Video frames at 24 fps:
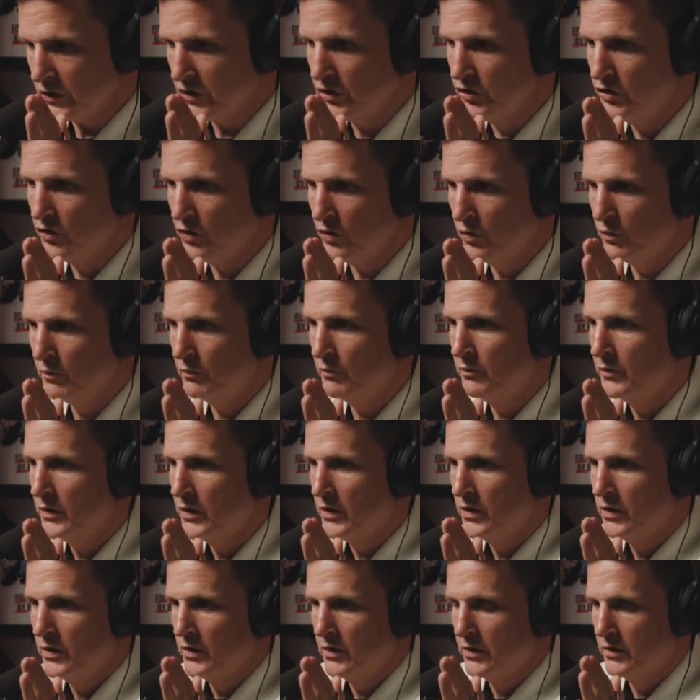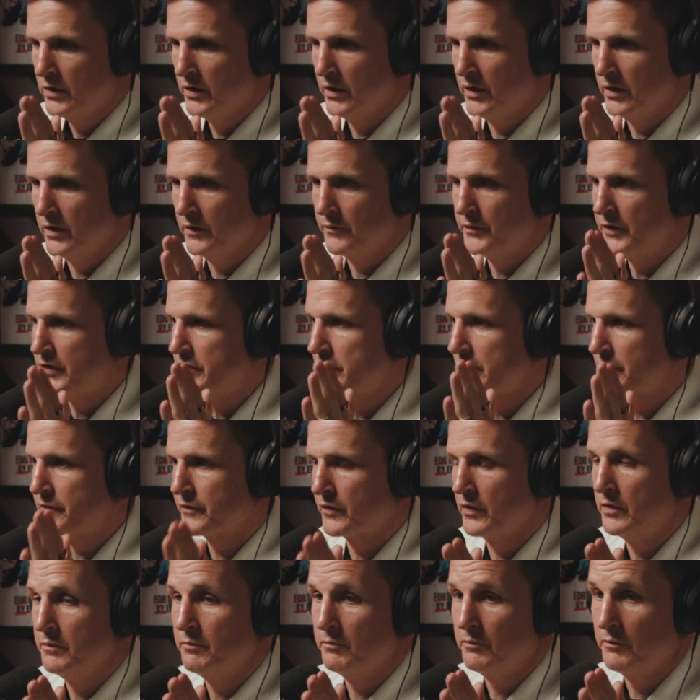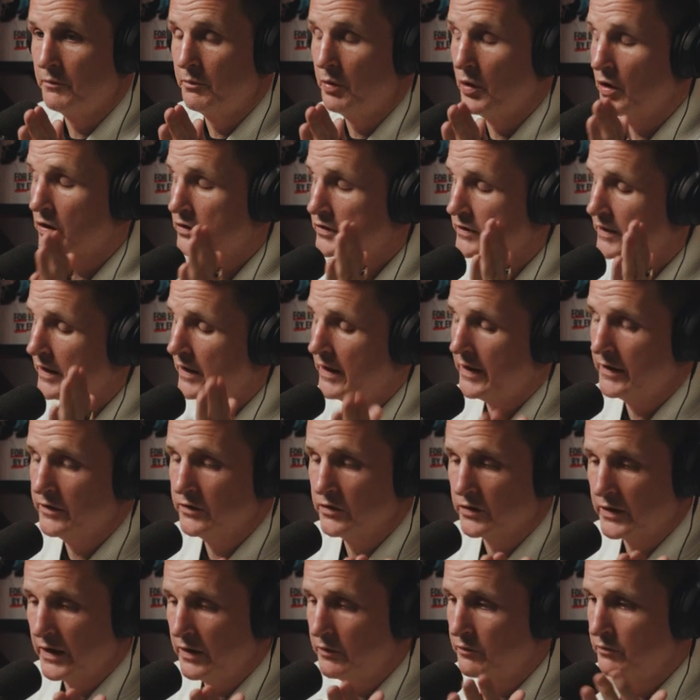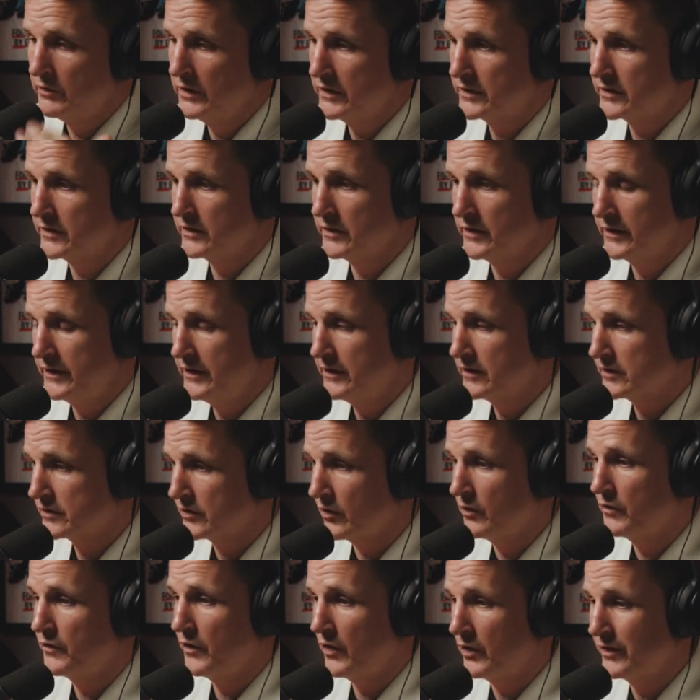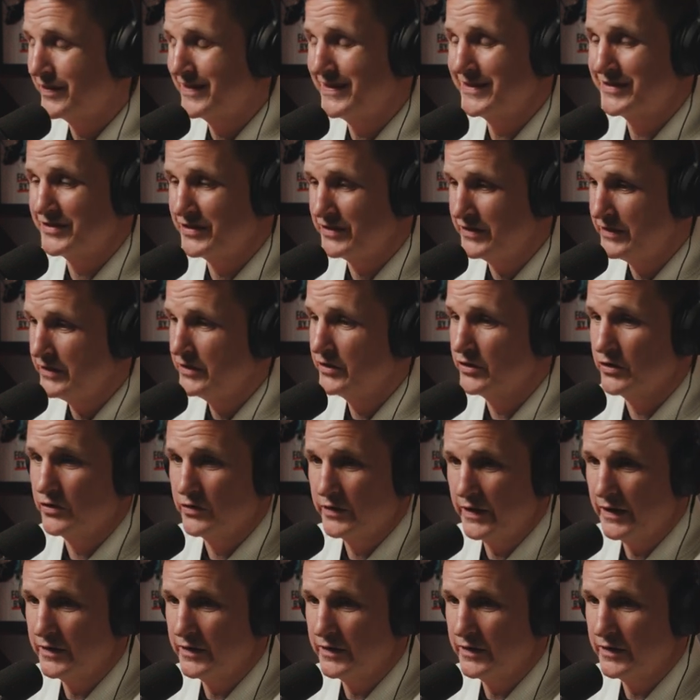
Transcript: you know, the different books, and look, I recently, so far this year,